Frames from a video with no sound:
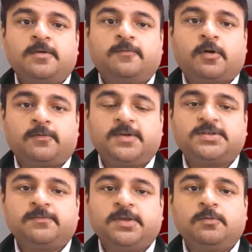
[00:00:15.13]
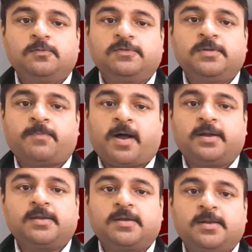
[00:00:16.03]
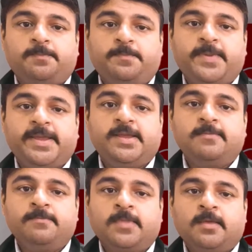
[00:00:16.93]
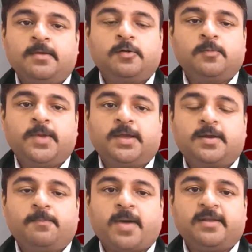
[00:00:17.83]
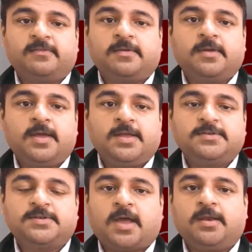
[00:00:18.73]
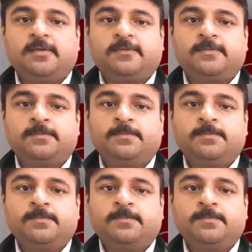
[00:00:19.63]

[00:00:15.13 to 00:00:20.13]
for which we use the particle P to make comparison in Chinese.